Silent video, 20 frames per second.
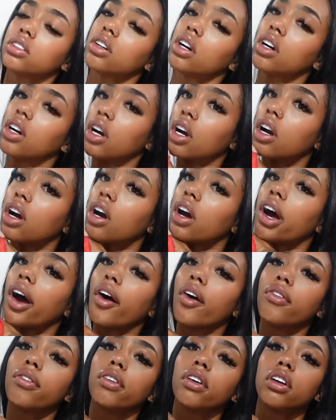like a good
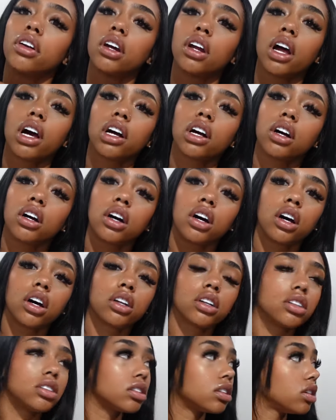outfit that I could
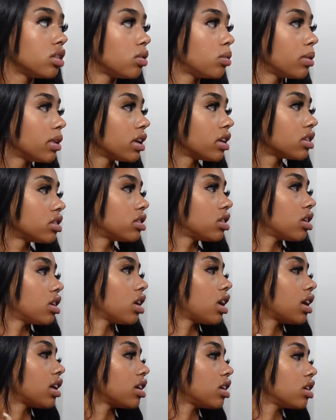honestly wear to
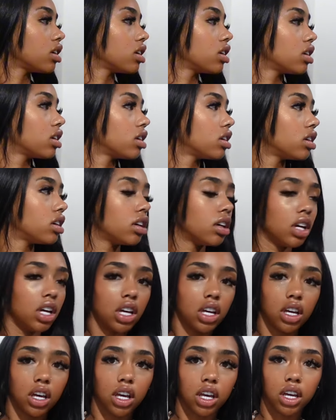like
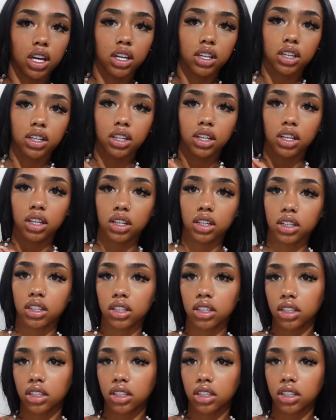anything.